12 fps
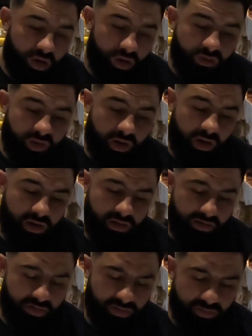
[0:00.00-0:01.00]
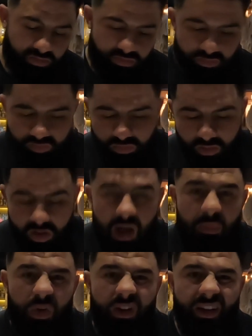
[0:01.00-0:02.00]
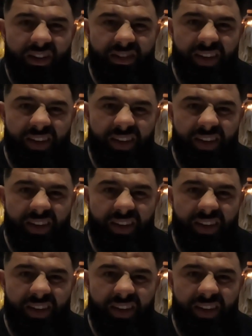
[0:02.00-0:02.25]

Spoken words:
Looks very nice. I want to take the